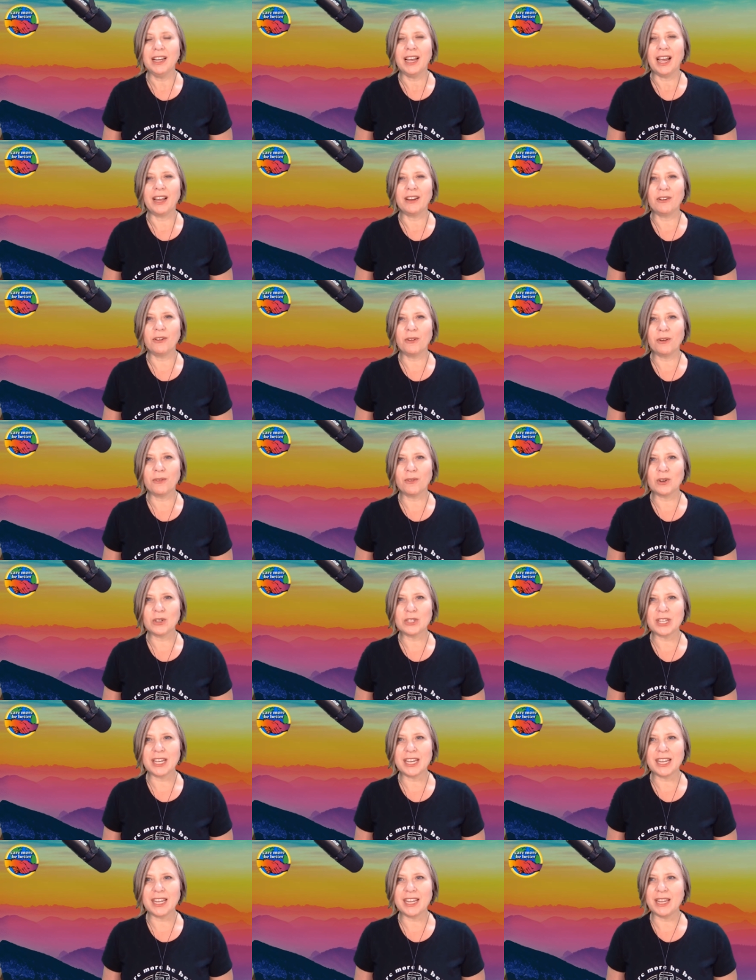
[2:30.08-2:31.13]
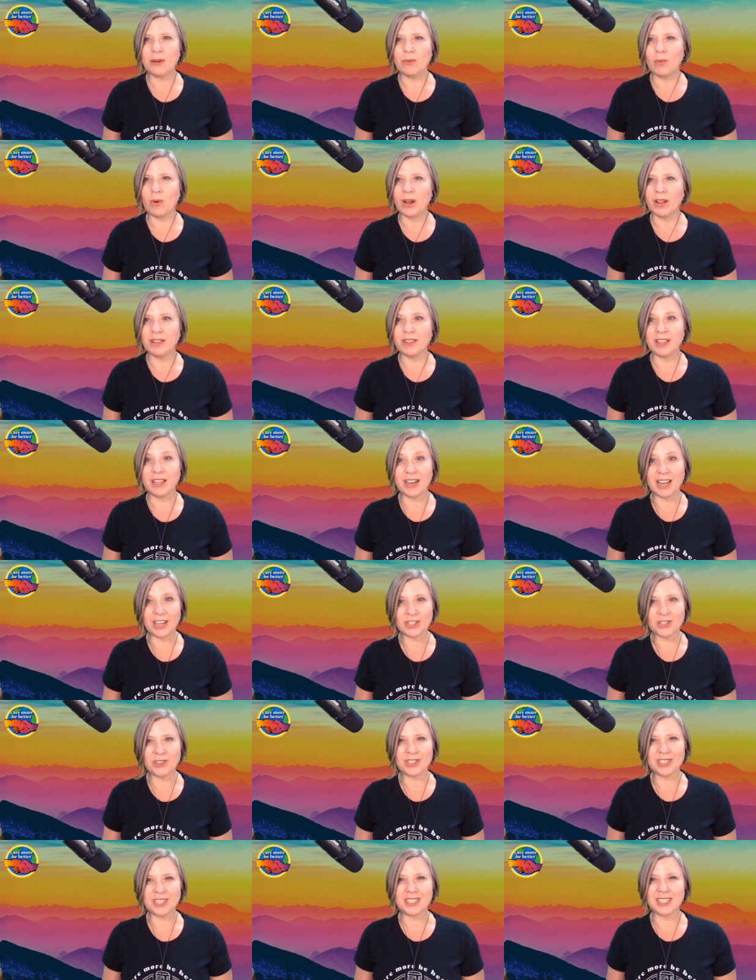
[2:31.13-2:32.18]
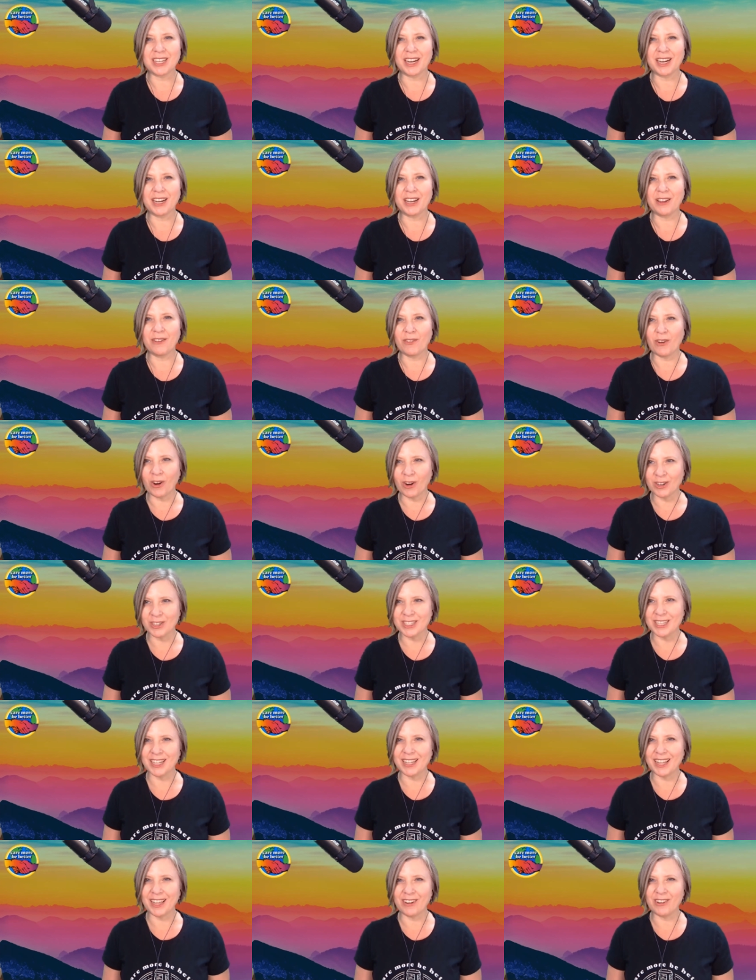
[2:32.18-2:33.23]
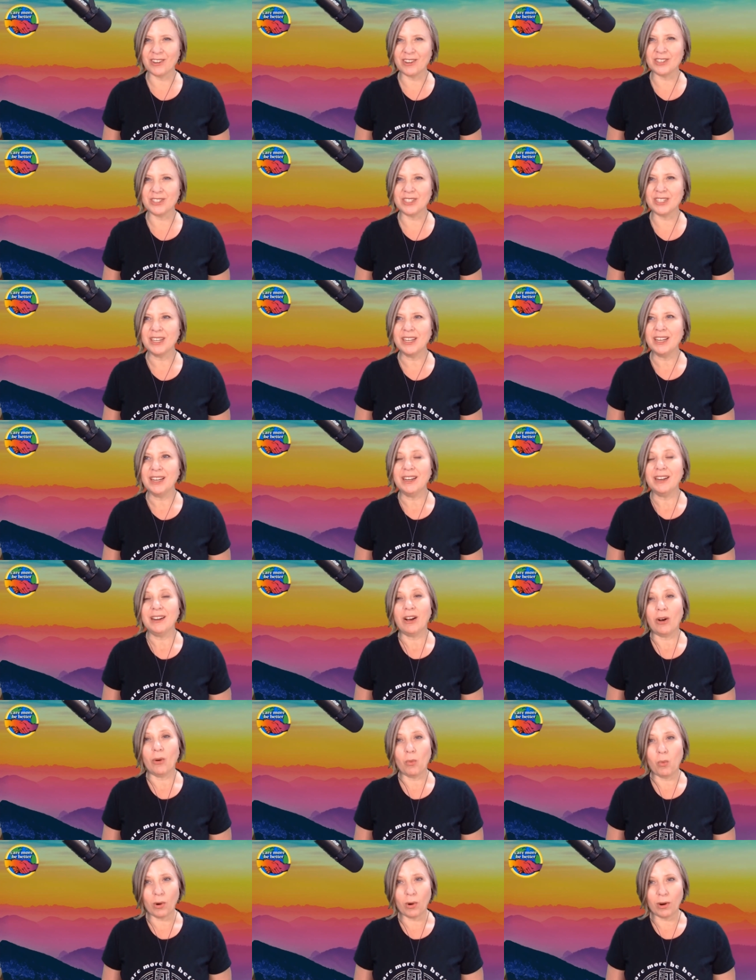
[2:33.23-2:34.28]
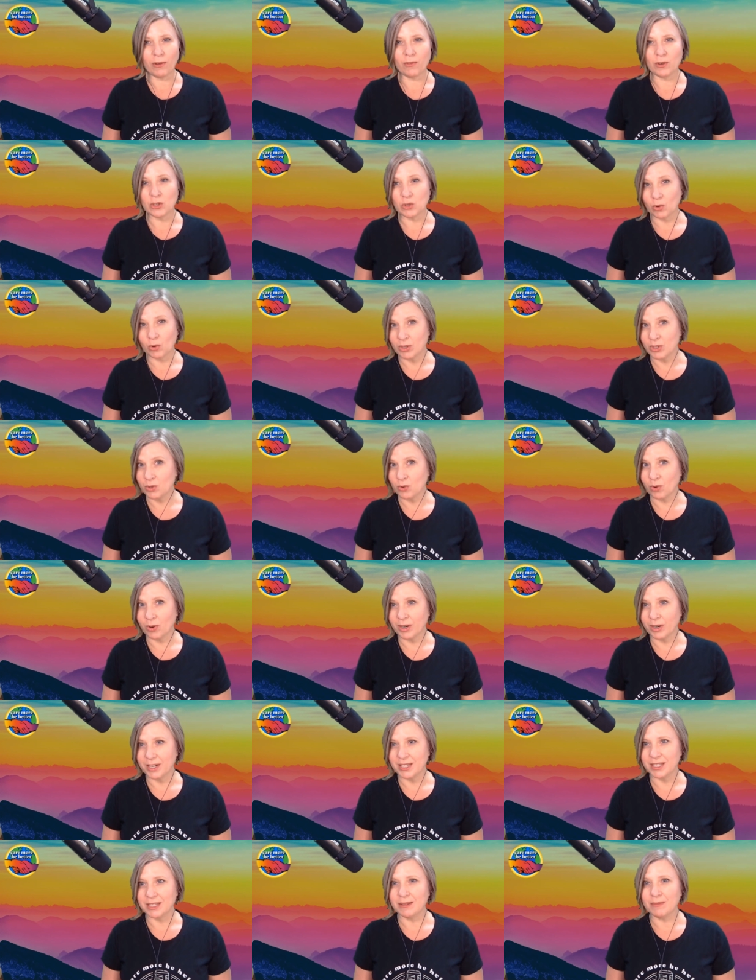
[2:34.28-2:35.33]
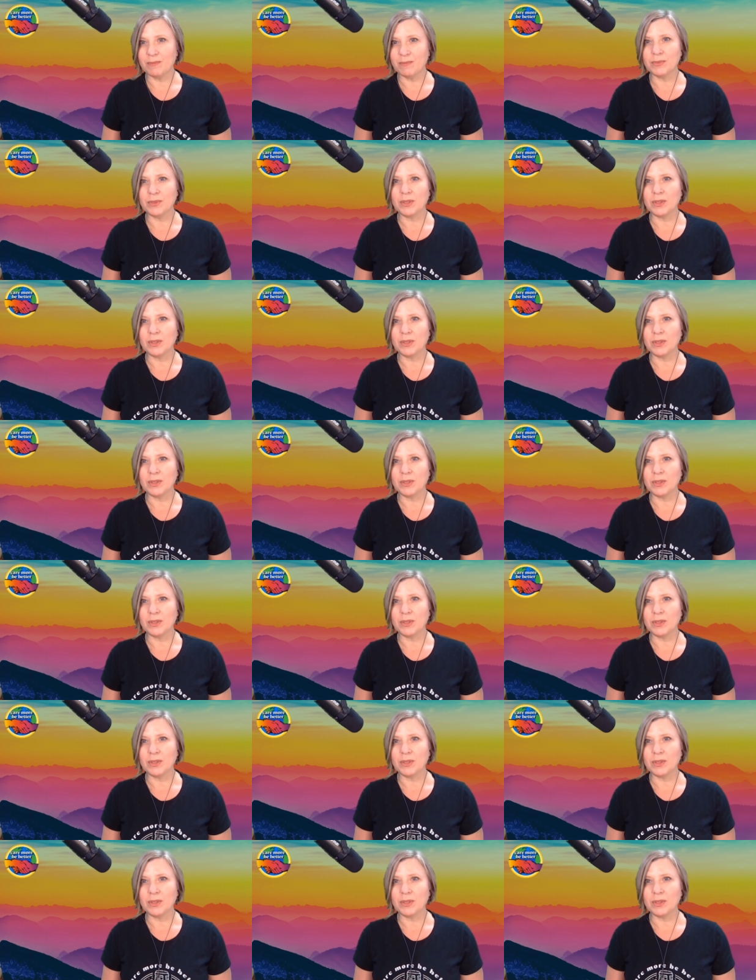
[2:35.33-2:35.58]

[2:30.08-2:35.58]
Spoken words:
At university, he won the National Society of Arts and Letters Award for short stories.